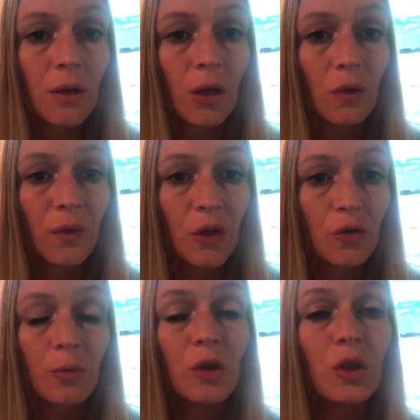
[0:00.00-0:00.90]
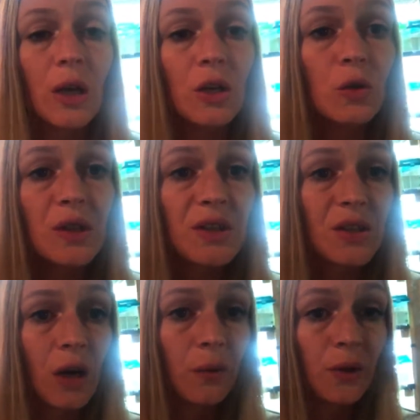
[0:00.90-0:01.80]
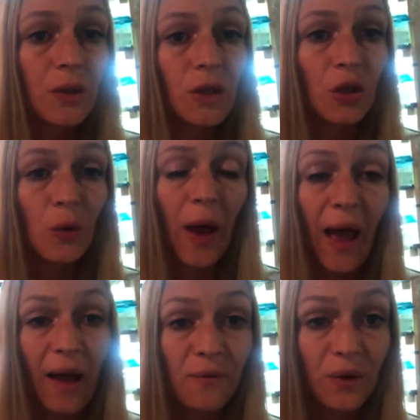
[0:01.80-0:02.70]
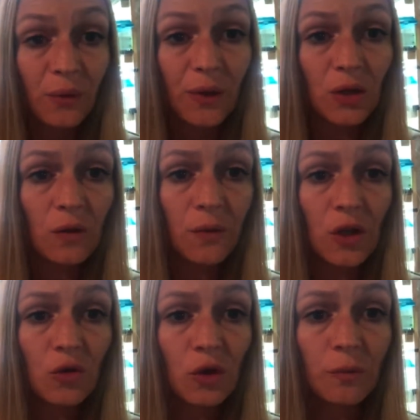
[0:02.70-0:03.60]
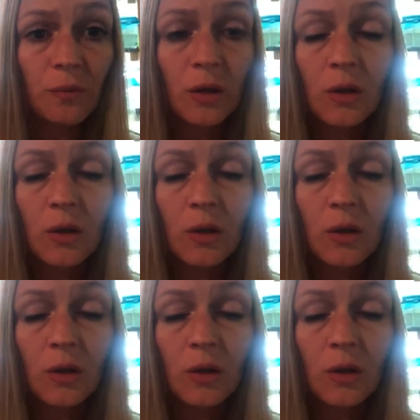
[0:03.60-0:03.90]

in your fish room and you discover that you have velvet in your fish room,